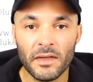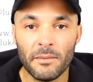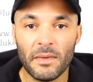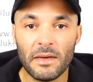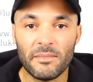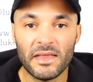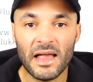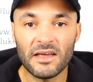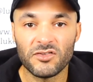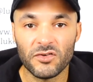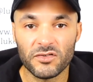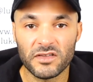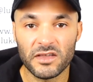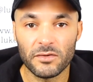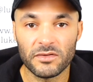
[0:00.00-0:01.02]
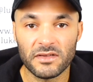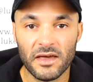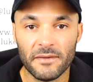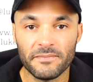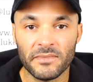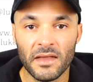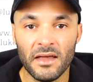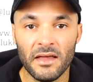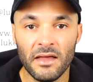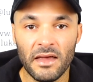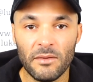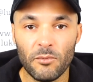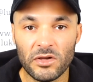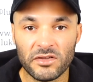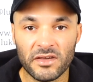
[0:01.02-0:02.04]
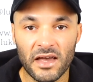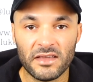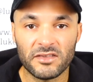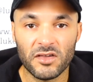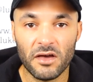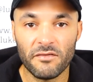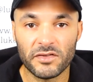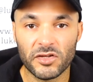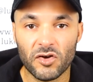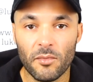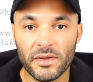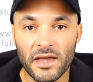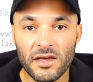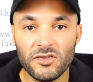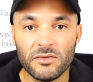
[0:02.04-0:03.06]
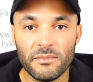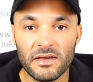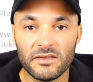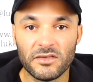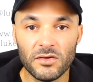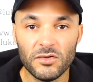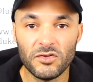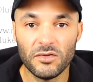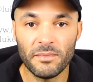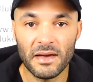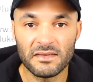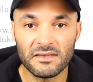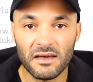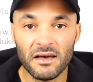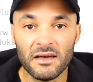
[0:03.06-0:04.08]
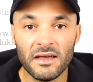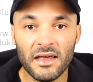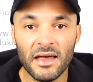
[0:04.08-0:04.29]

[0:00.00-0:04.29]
Maybe that's your skill set, in which case serviced accommodation may suit you better,